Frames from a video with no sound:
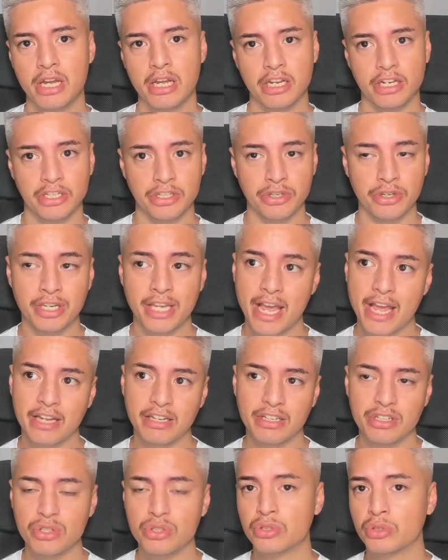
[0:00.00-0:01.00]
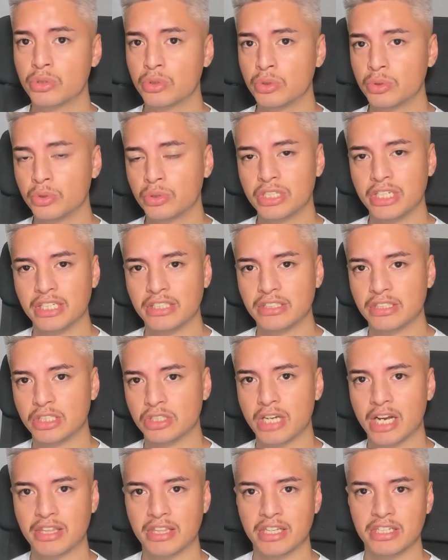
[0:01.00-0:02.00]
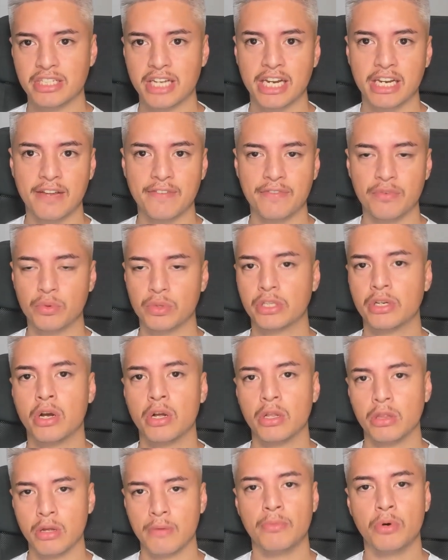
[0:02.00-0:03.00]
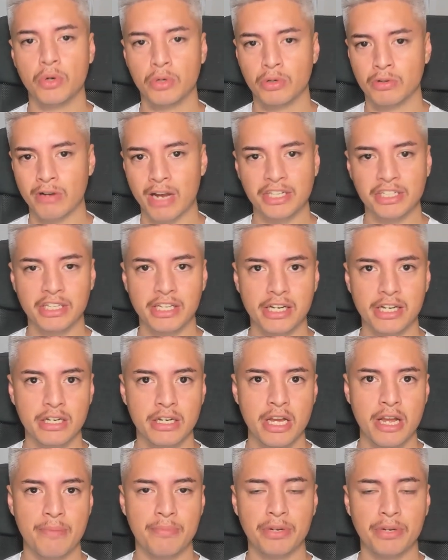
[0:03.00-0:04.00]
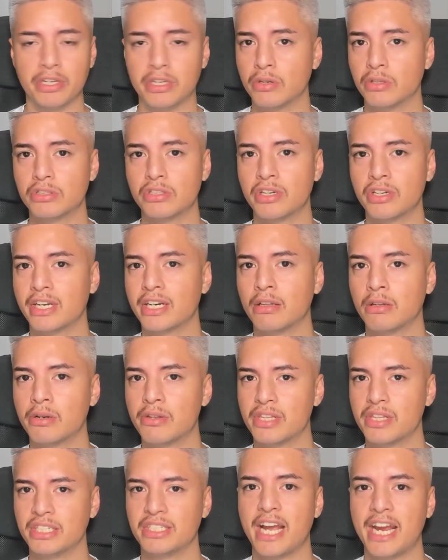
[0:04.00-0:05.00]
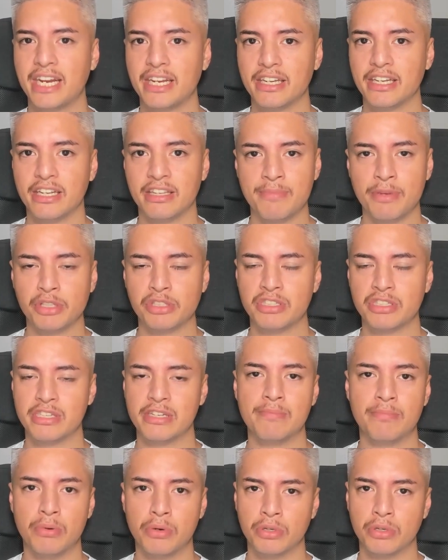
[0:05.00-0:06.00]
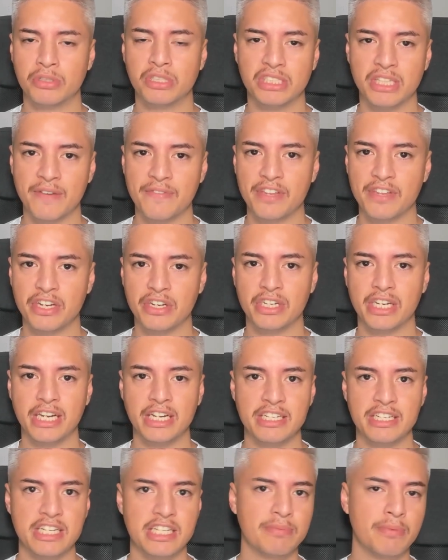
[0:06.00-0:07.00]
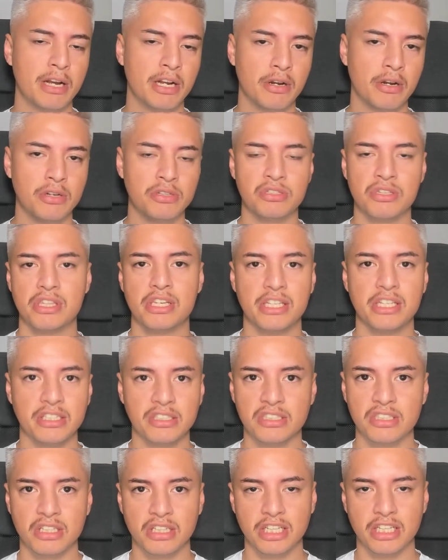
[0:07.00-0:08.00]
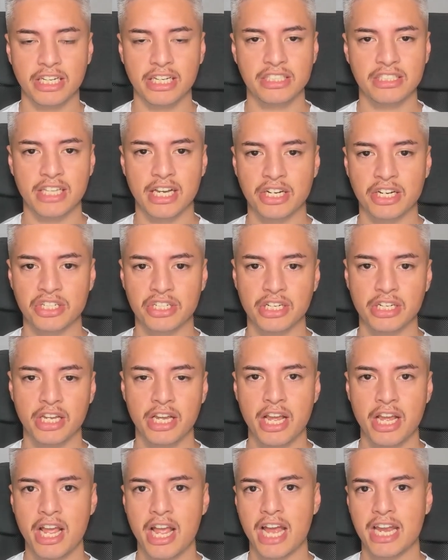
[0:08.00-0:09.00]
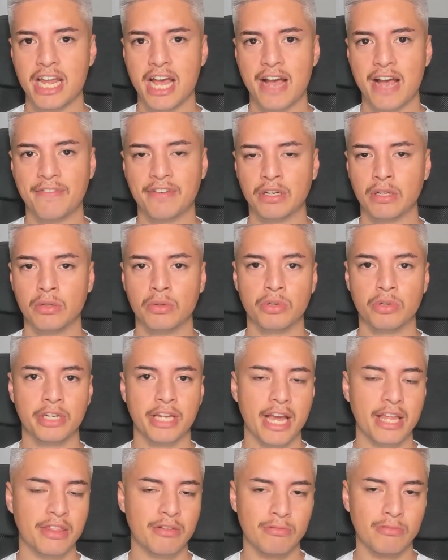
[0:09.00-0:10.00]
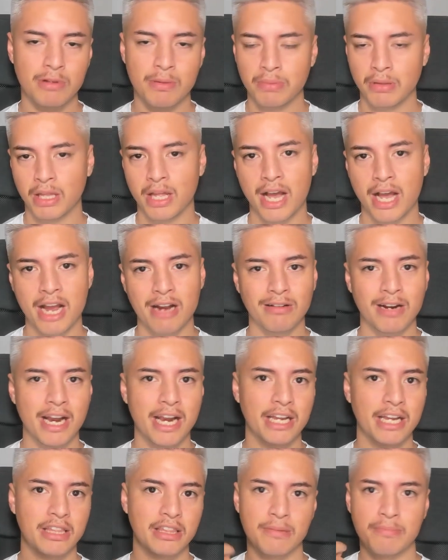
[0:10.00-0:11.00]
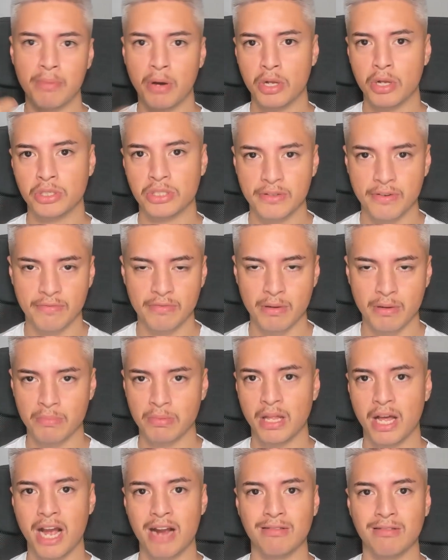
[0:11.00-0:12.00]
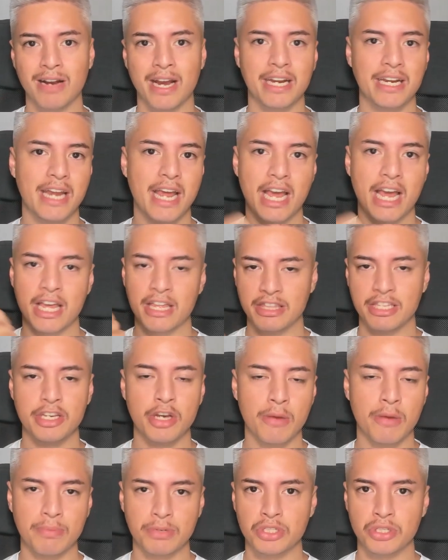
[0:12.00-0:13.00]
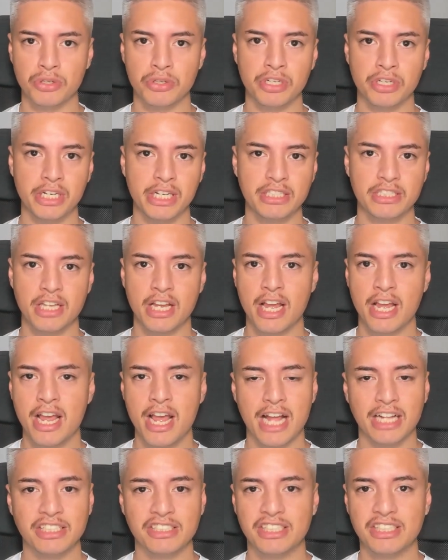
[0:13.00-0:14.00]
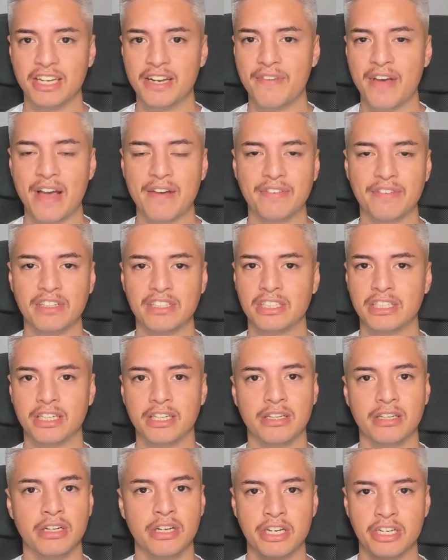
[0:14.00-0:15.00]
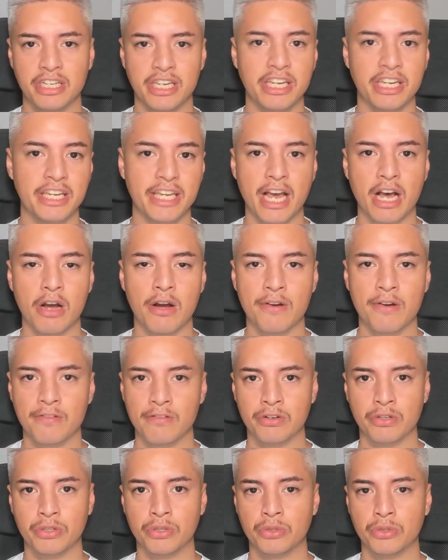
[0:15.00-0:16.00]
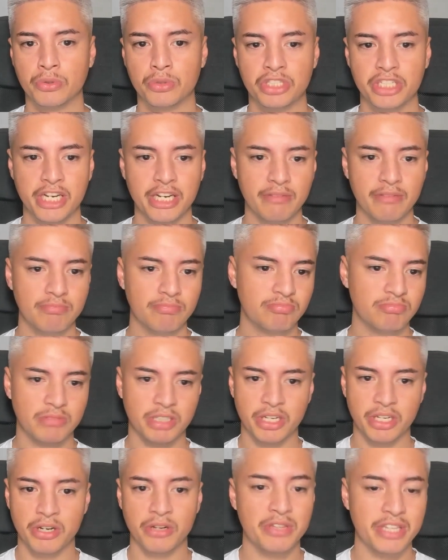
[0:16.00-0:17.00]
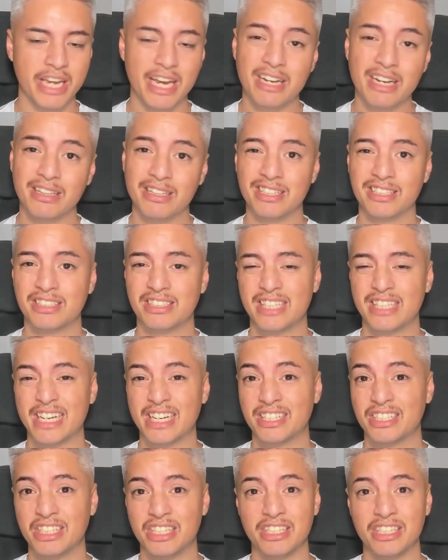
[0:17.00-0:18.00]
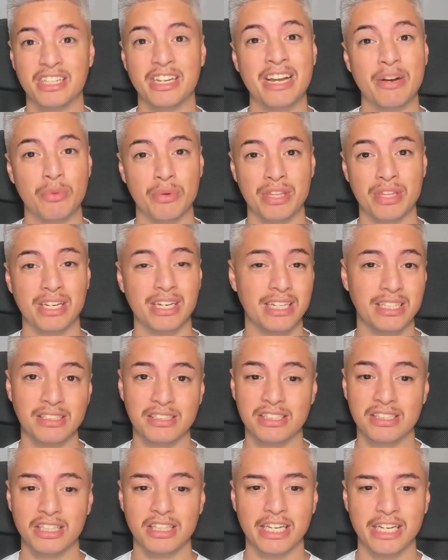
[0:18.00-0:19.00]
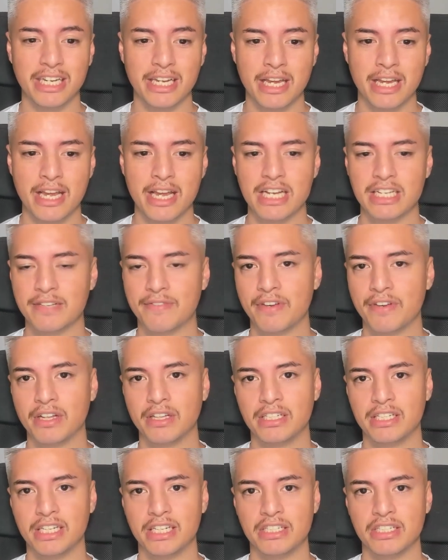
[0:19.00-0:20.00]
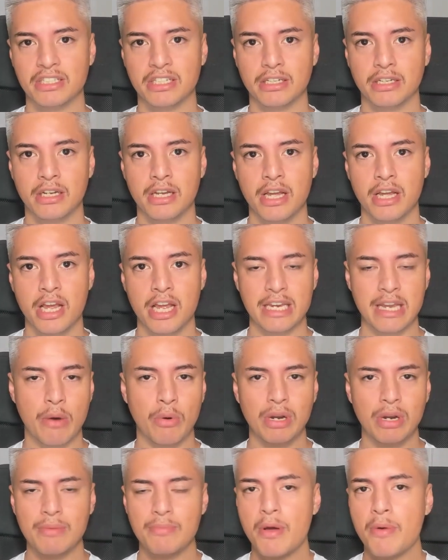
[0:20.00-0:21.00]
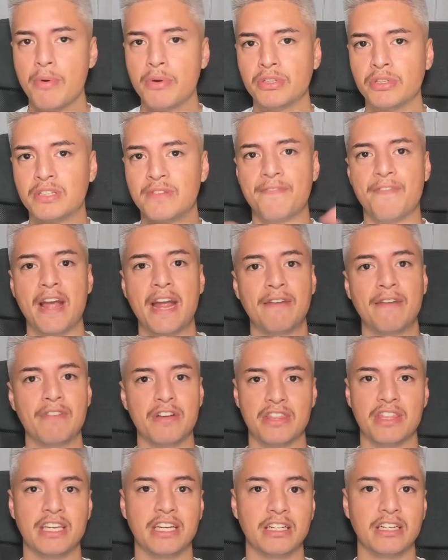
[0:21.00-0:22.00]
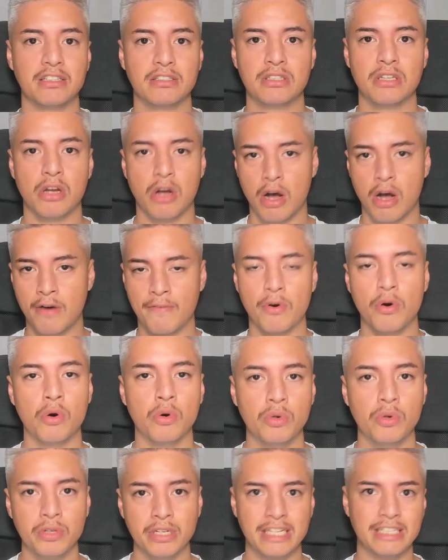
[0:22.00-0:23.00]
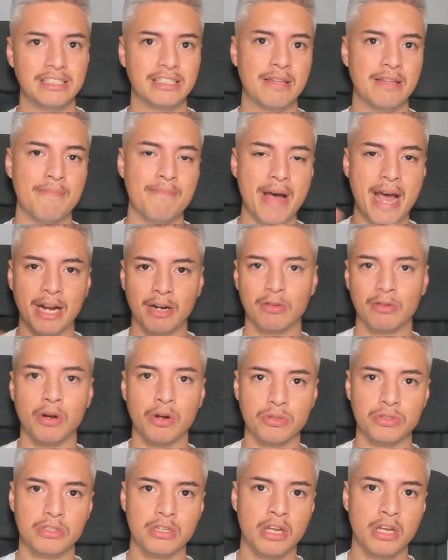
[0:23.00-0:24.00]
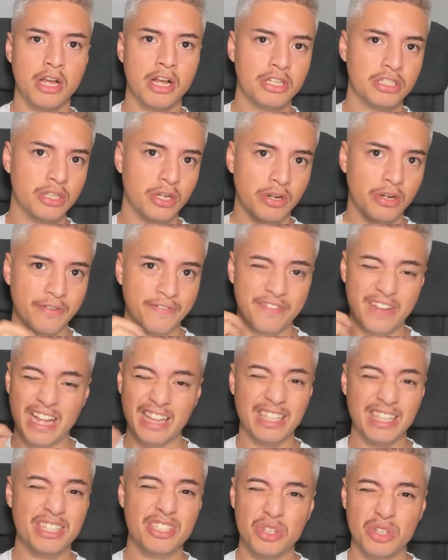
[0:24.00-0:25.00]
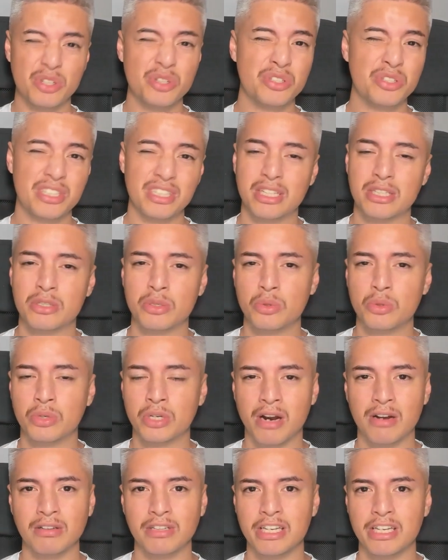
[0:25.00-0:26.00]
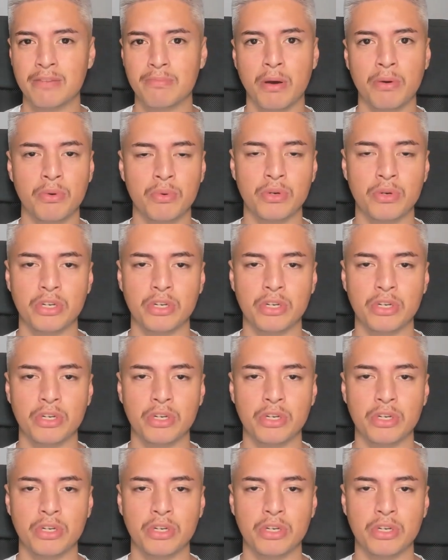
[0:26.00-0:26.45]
You can use Google Sheets to track the data if you want to go a lot more granular, but you can also get a lot of the data, most of the important stuff that you need just by going to the instantly section and having a look at the reply rate, the positive reply rate, and the opportunities. Instead of having to geek out over a Google Sheet, you know the analytics section within instantly is fairly decent now one of my most favorite things of all is the macros so if, unless you're using the tool currently you probably won't